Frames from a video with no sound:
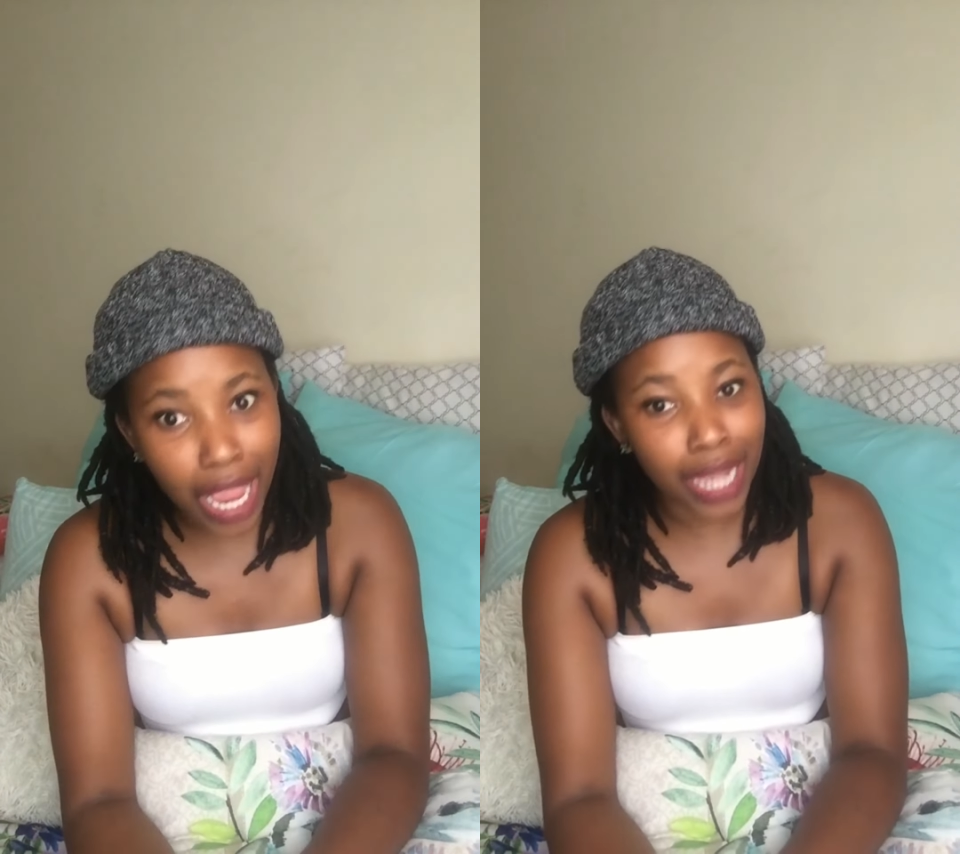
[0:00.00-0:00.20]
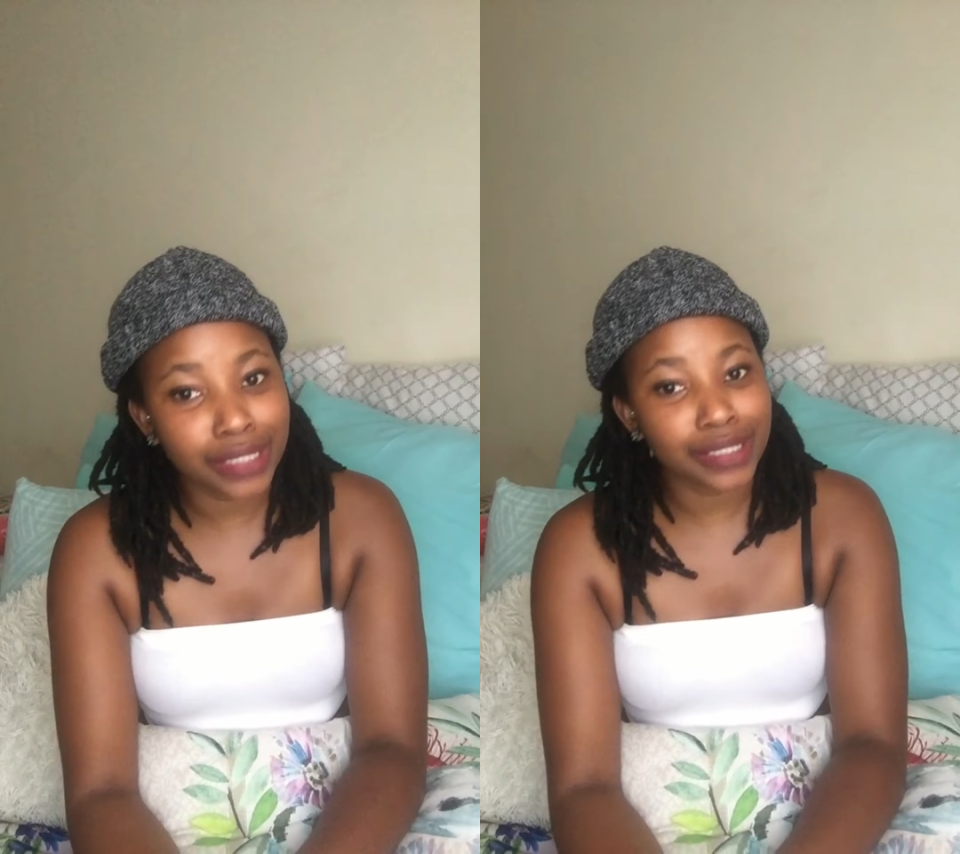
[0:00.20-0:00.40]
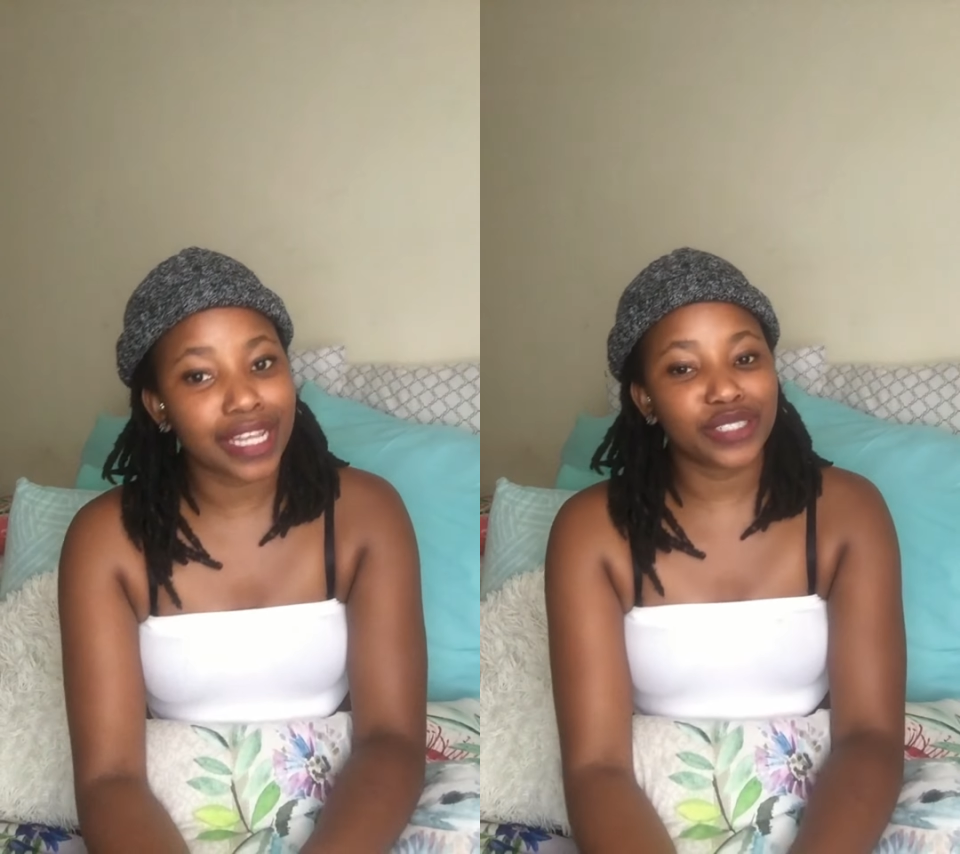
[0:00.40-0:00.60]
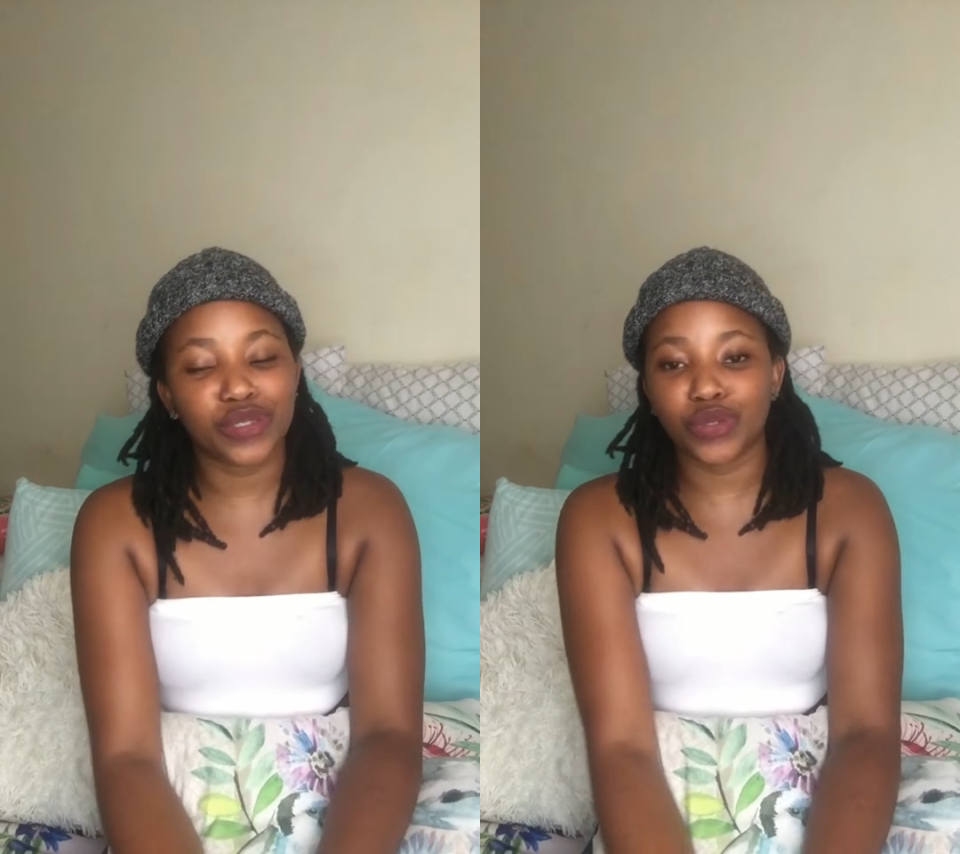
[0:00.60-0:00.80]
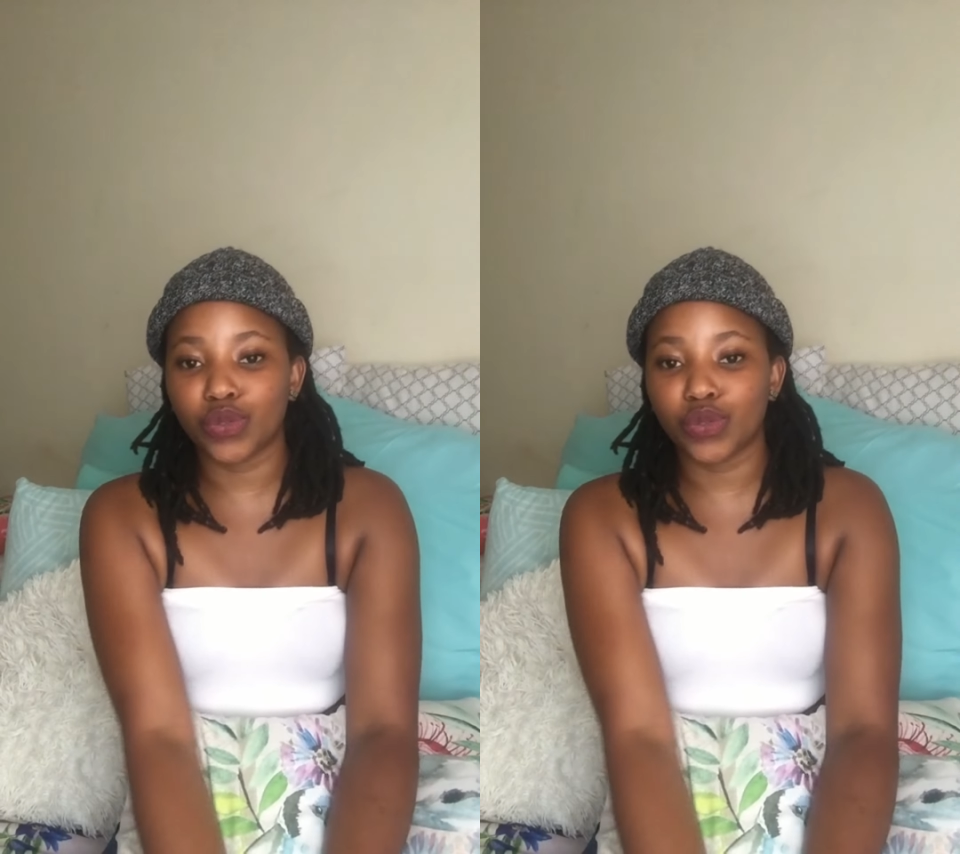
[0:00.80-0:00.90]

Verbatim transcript: I decided